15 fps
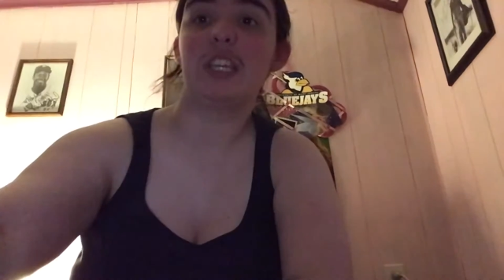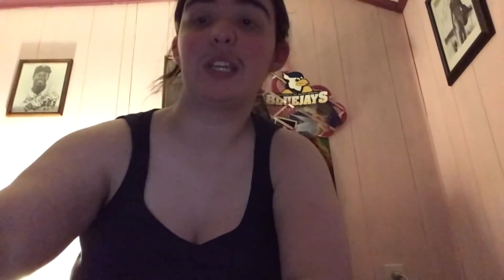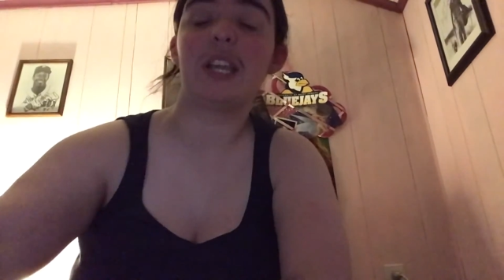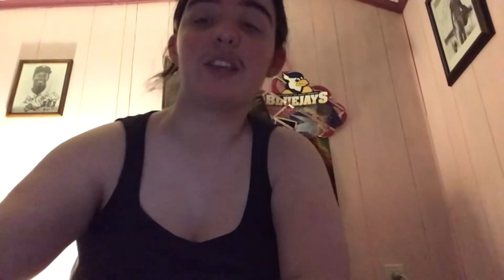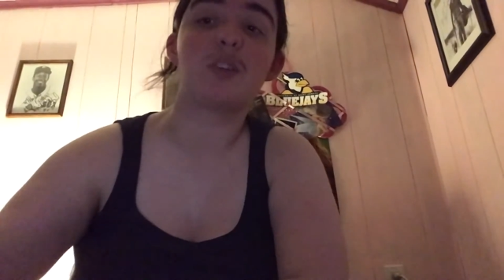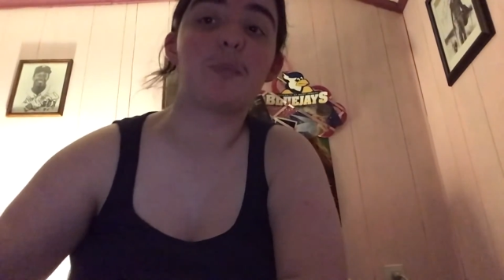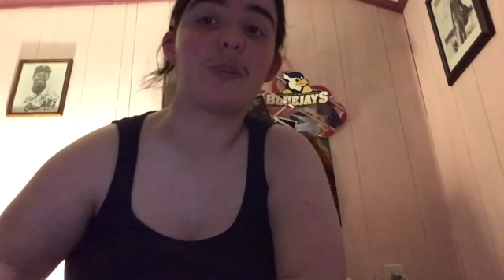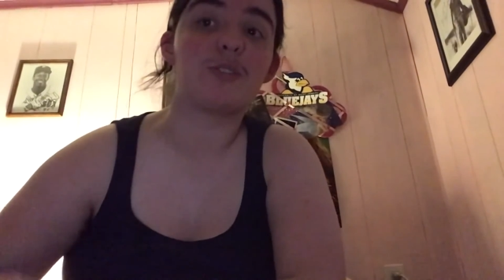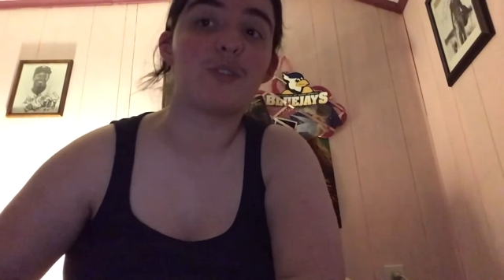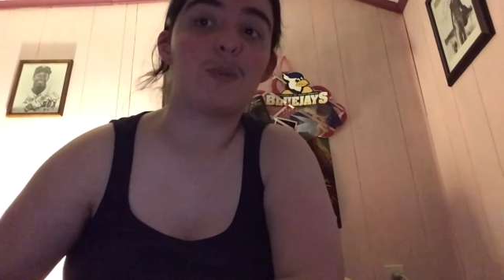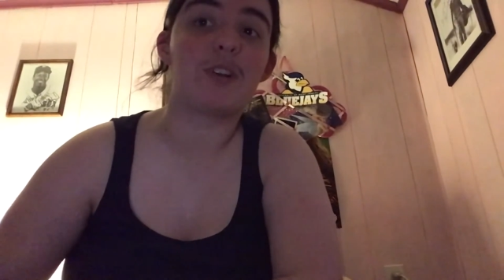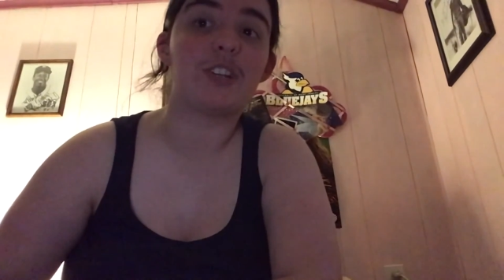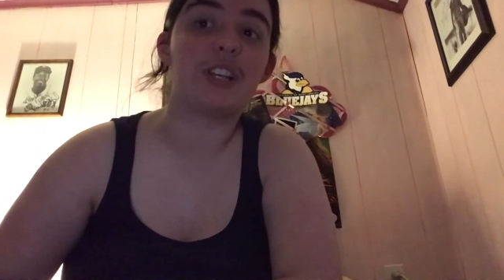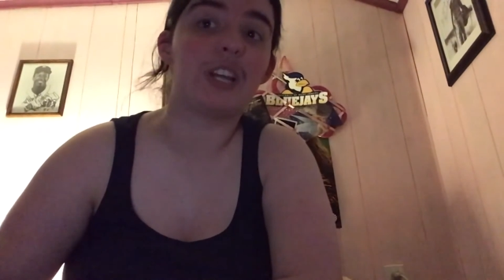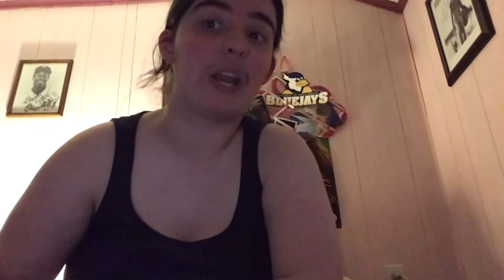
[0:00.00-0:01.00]
you guys so much for
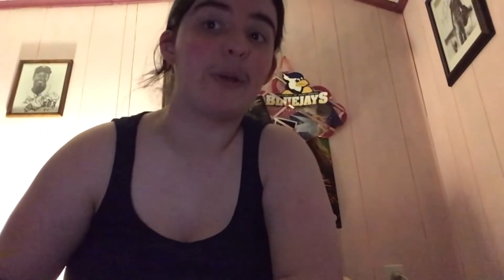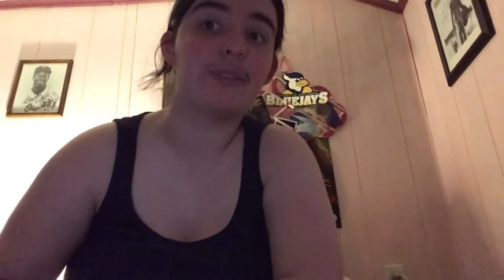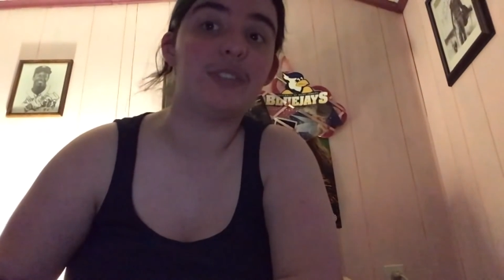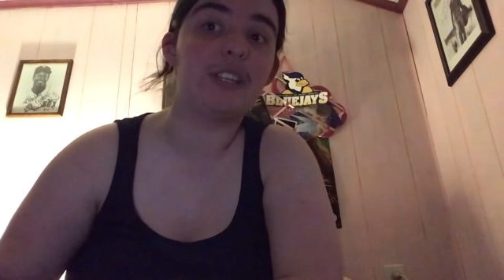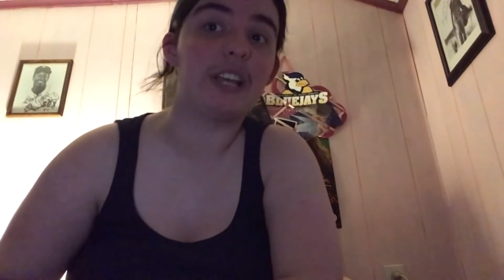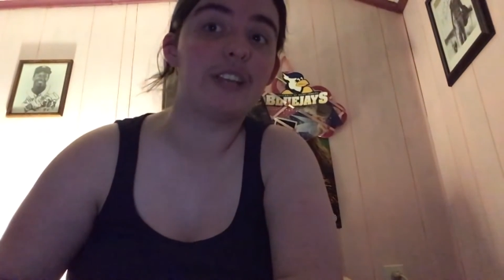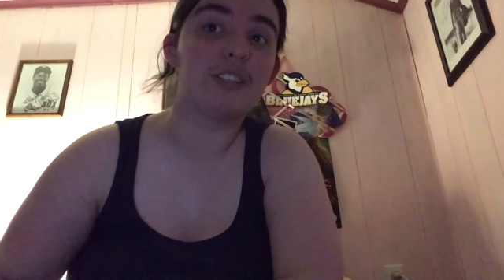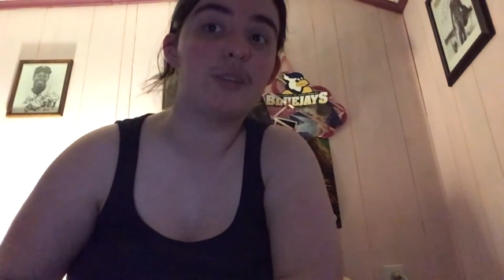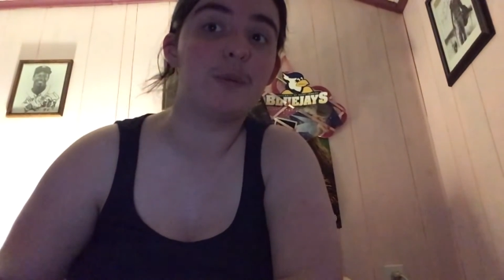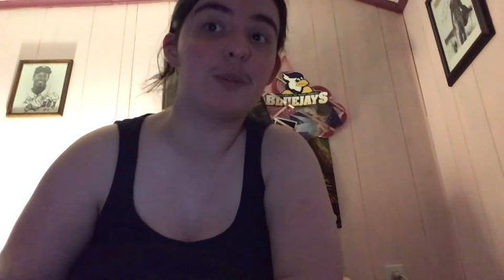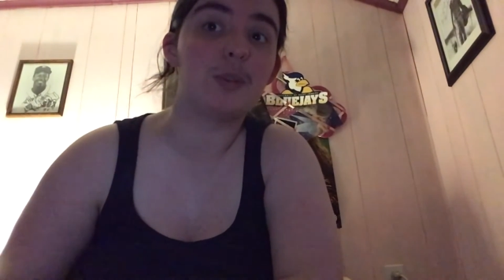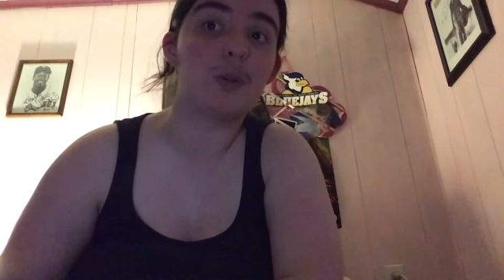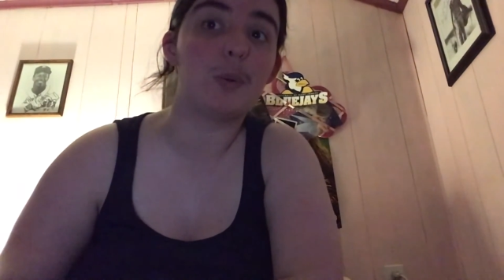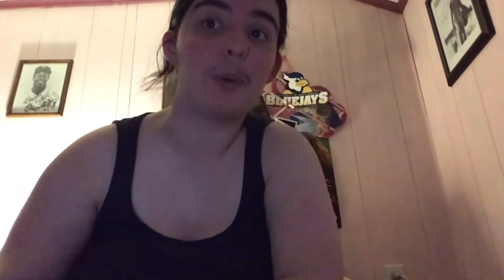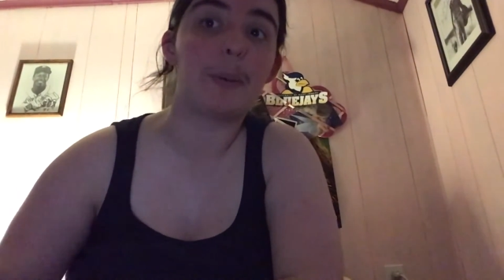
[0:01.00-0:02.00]
watching and I'll see you guys soon with
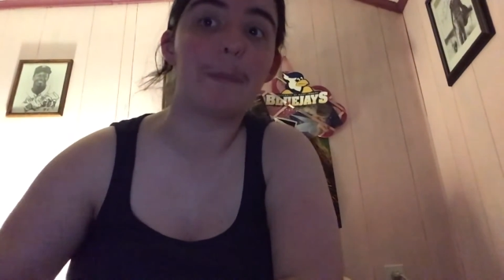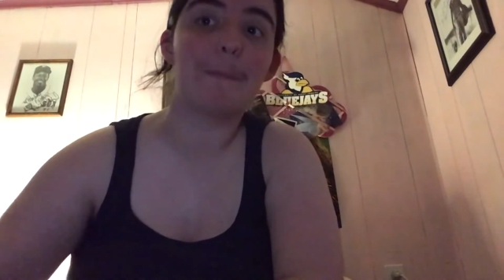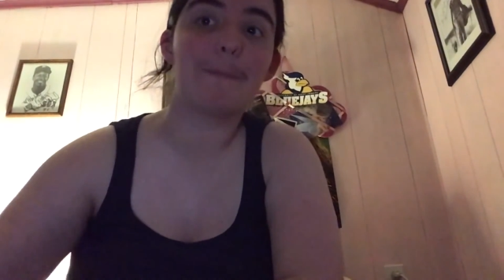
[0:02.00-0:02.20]
a new one.